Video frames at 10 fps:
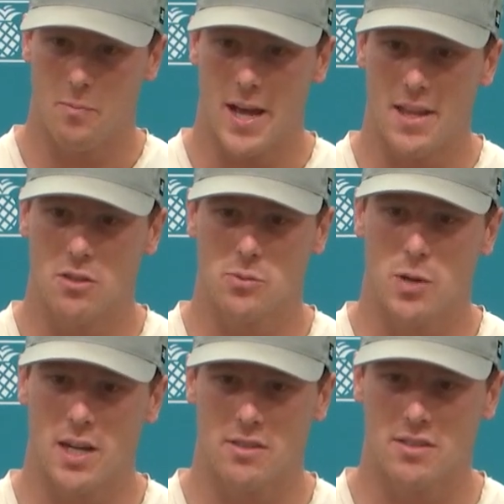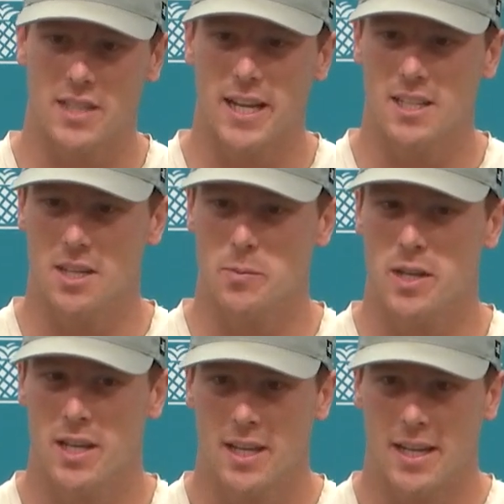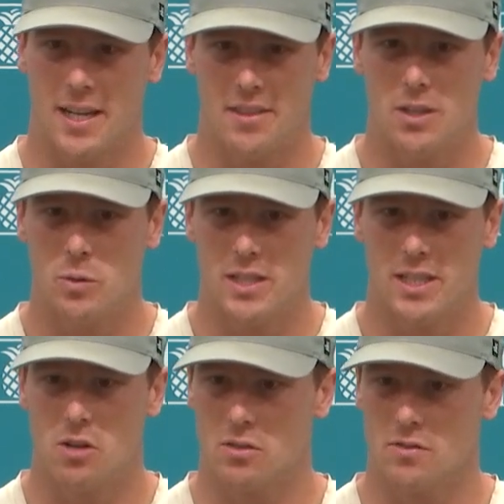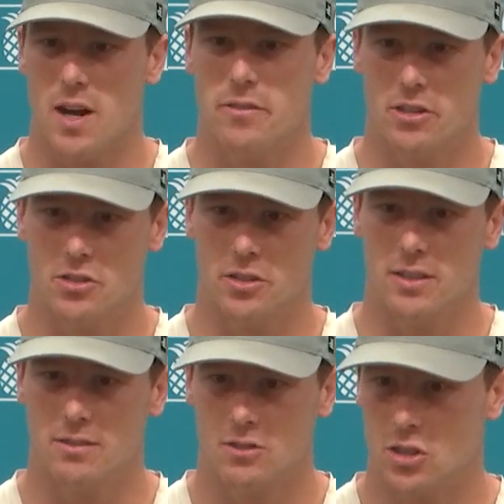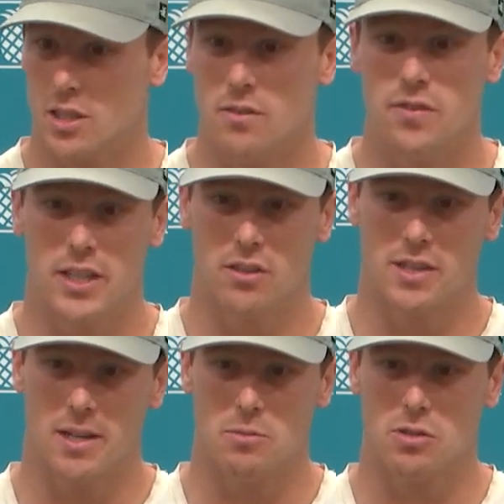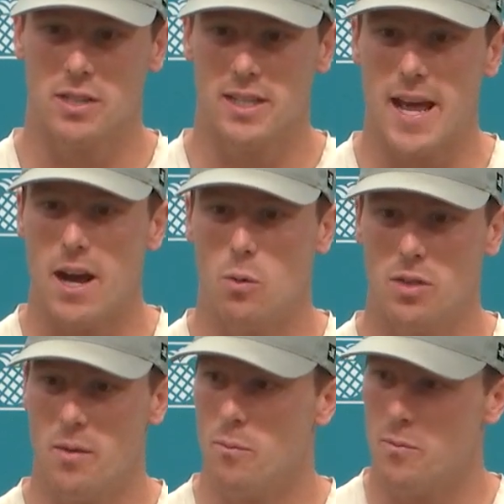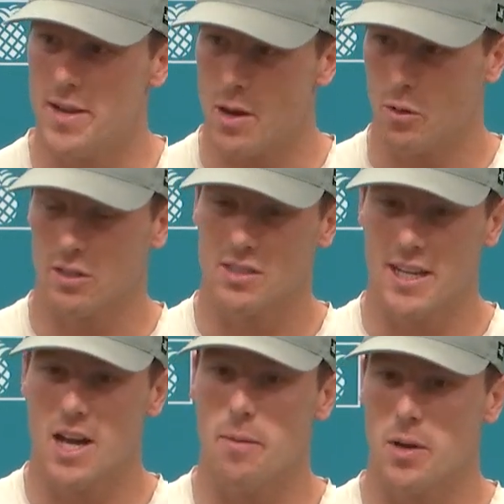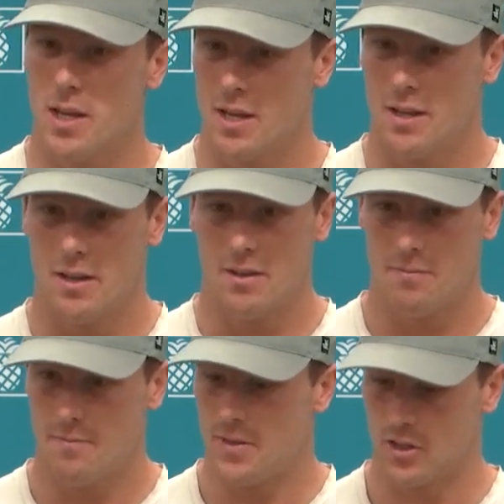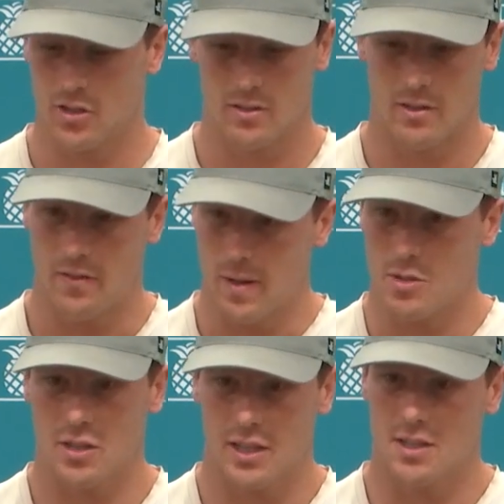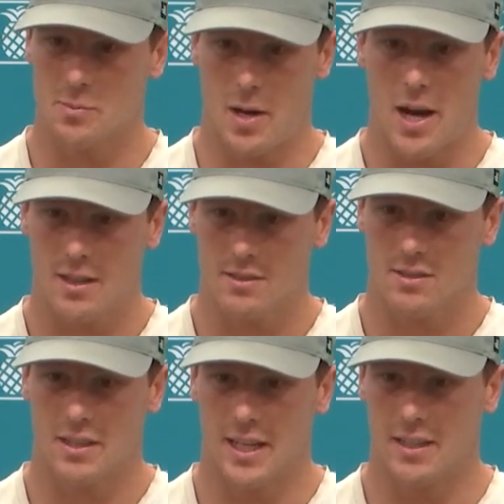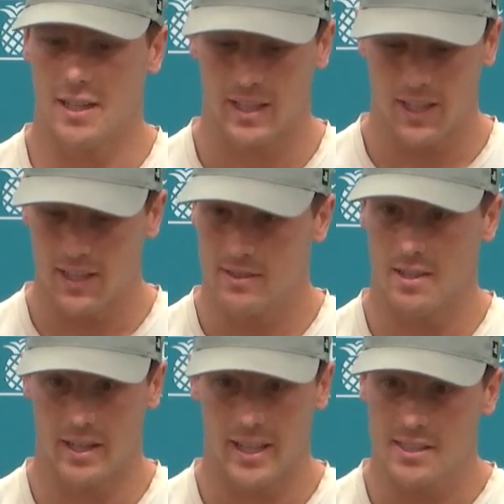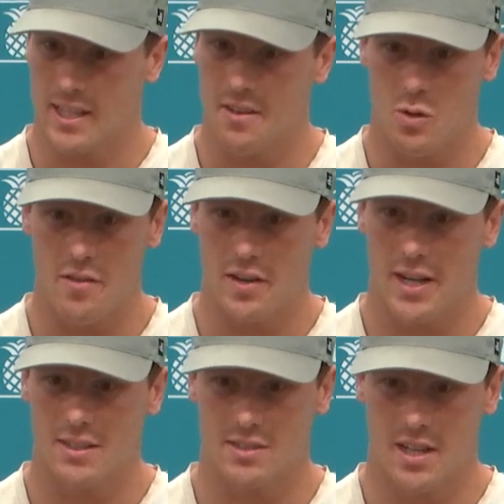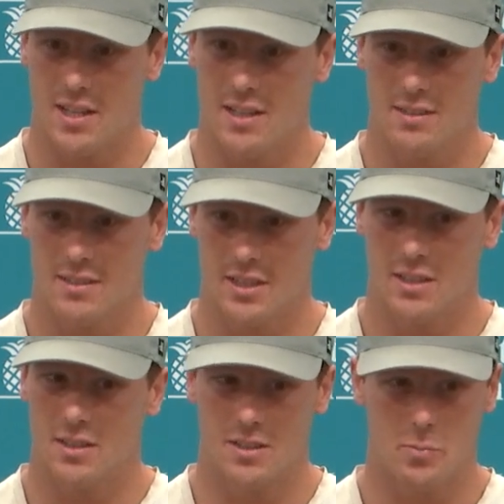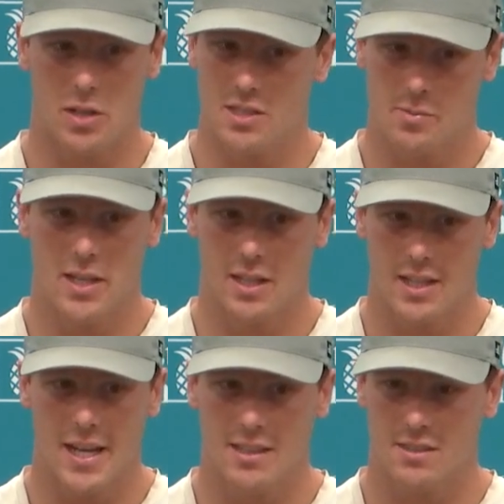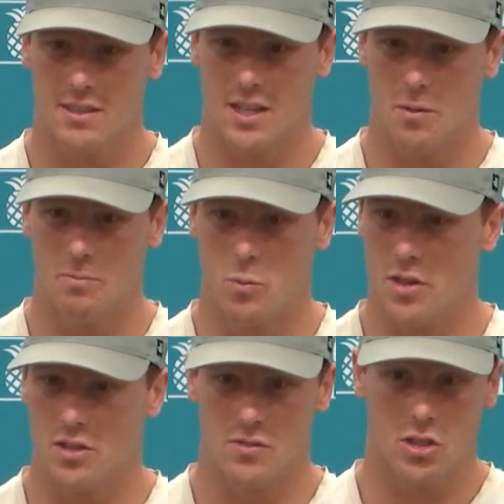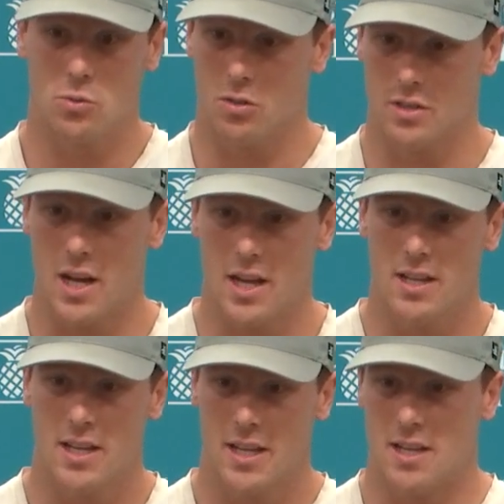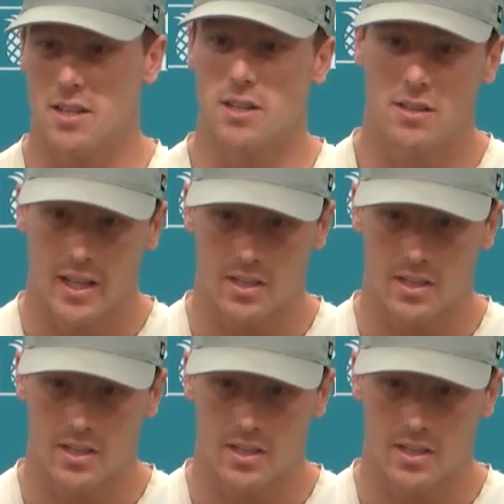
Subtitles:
had those brought to the stadium, and I think we did over 500, just configured them. So then now when the network's set up, the families are gonna get this box, and a kid's gonna have Wi-Fi to study and participate in class, whether it's virtual or not, and then